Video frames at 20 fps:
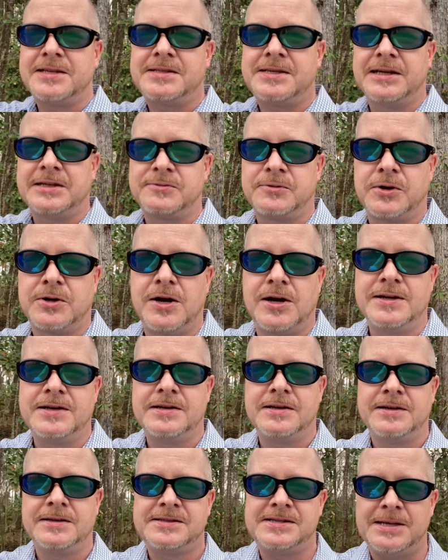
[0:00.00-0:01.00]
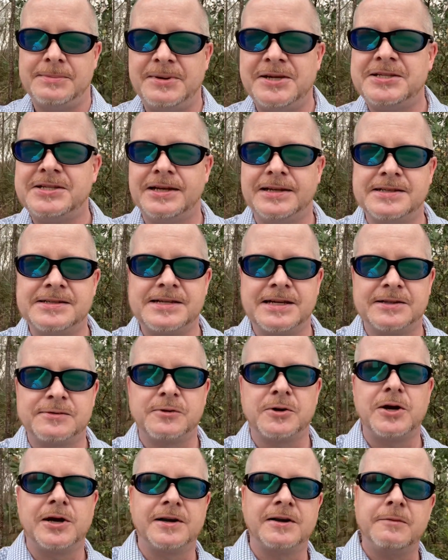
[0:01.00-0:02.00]
stands for. CBT stands
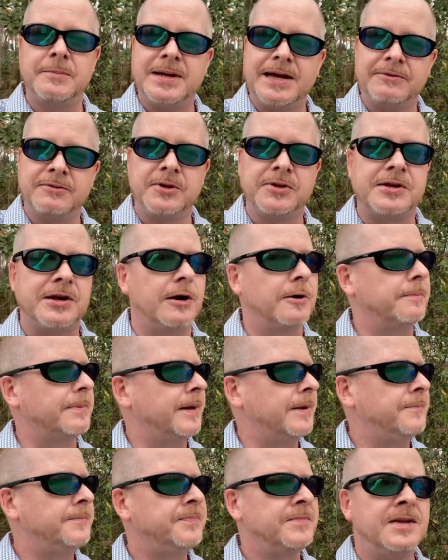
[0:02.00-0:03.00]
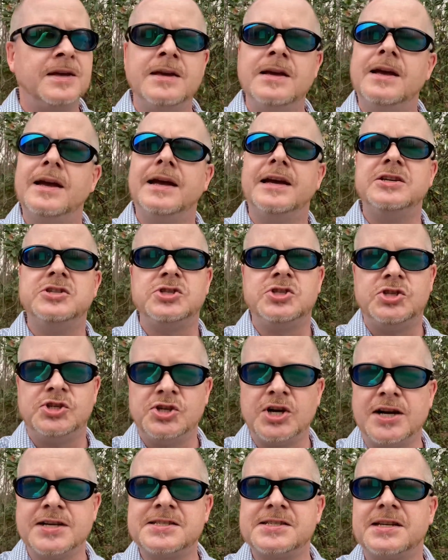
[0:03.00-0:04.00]
for cognitive behavioral therapy, is
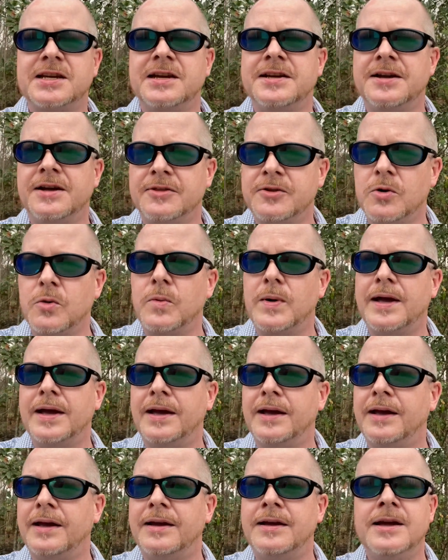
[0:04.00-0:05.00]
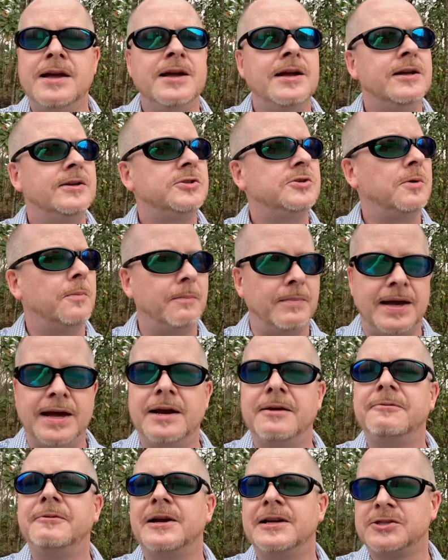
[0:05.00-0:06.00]
just another way to
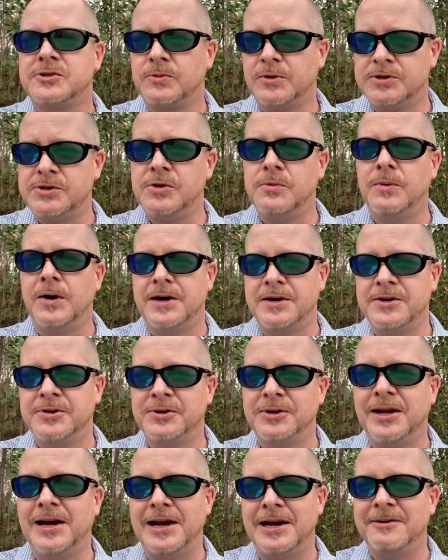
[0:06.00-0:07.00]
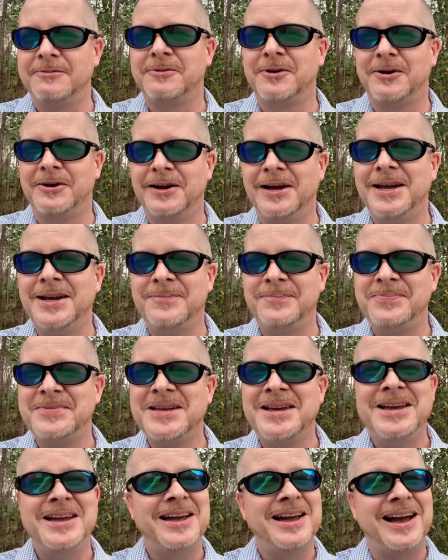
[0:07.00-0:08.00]
manifest what you want in your life, all right?
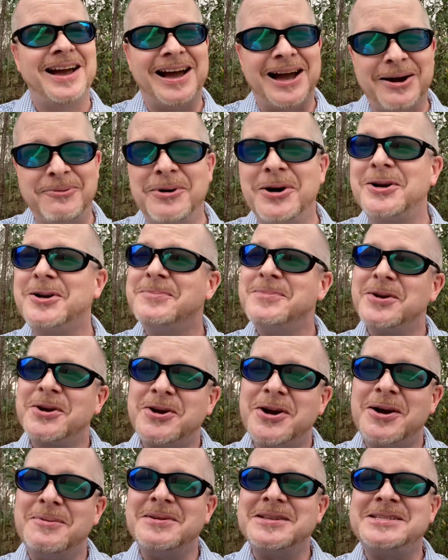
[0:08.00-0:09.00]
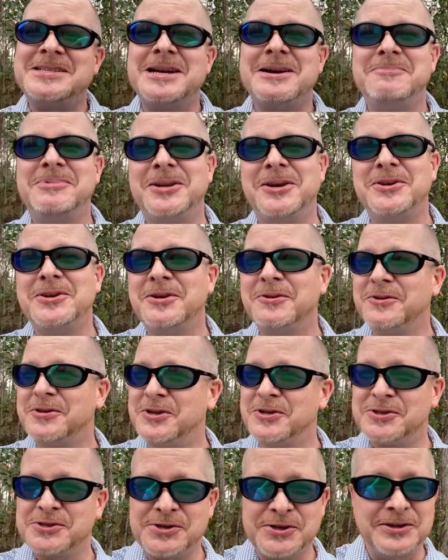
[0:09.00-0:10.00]
I welcome your comments down below.
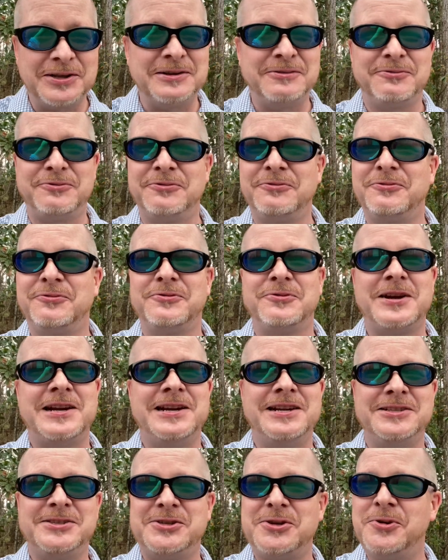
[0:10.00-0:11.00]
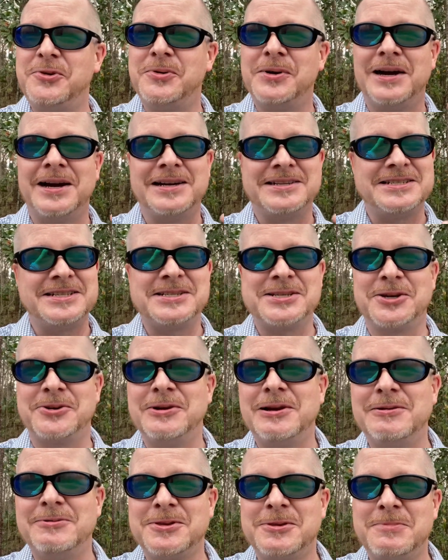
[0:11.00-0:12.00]
You're certainly free to
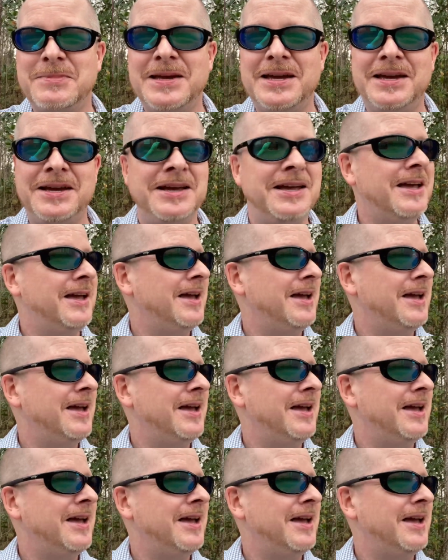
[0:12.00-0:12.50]
disagree with me.